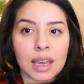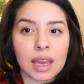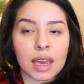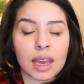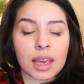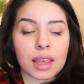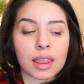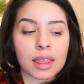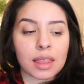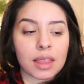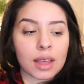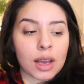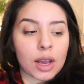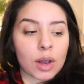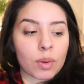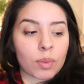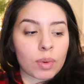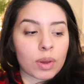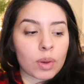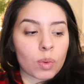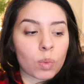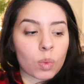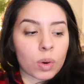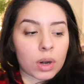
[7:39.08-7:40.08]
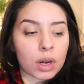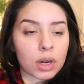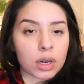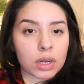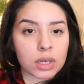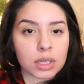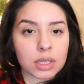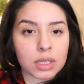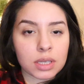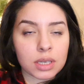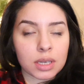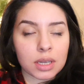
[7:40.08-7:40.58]
I thought we
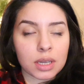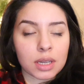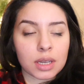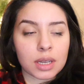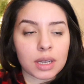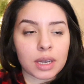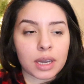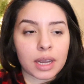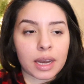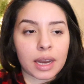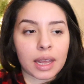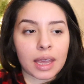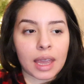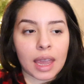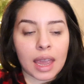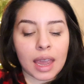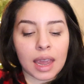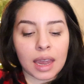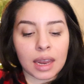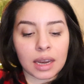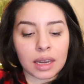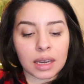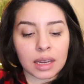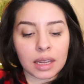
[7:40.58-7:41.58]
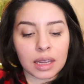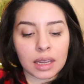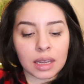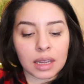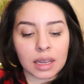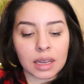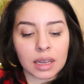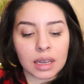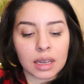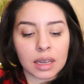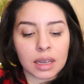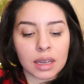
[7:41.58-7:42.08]
weren't gonna get any
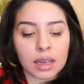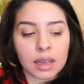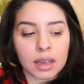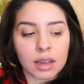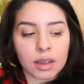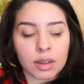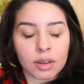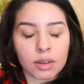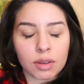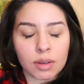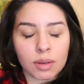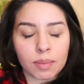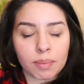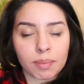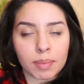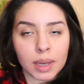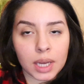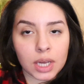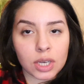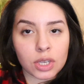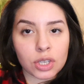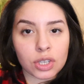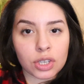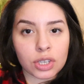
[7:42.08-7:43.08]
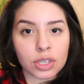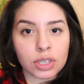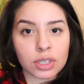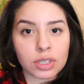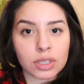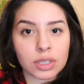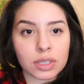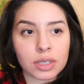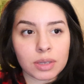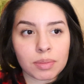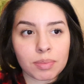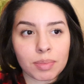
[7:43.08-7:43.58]

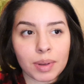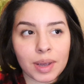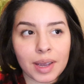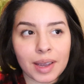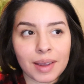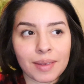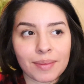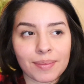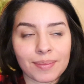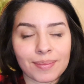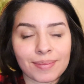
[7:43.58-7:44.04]
pictures, but